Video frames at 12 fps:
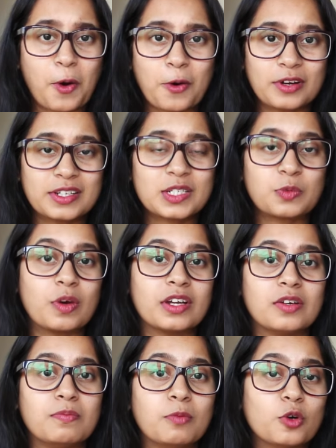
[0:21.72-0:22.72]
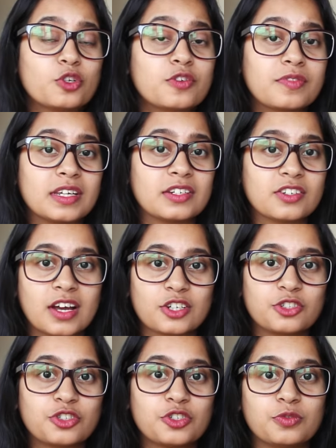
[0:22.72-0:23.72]
August, wherein most of the
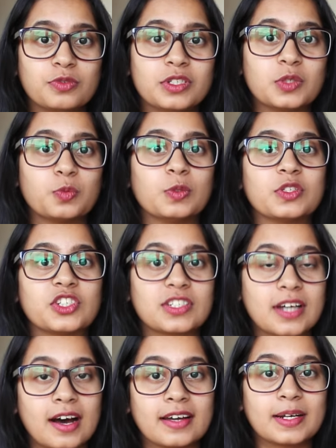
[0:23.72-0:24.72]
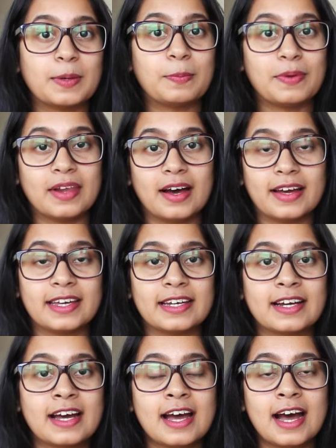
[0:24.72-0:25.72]
international students will start
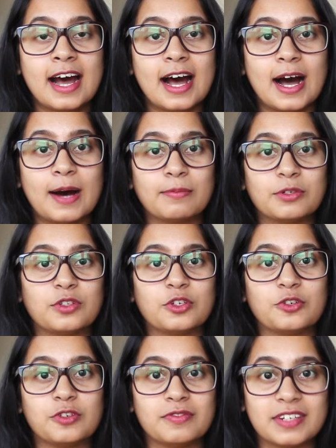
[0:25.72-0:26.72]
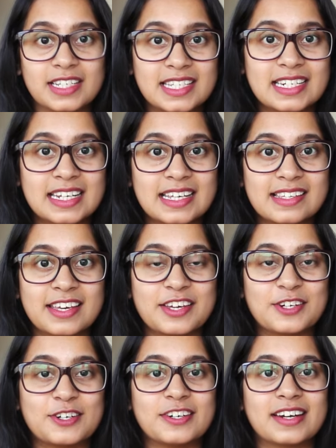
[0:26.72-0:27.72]
applying to the universities
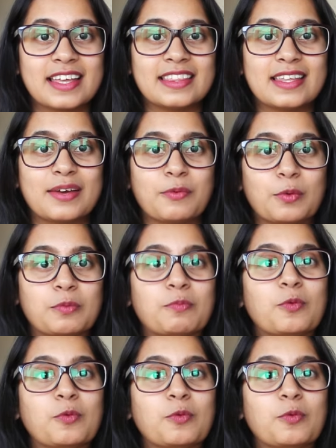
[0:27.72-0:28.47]
here, and they would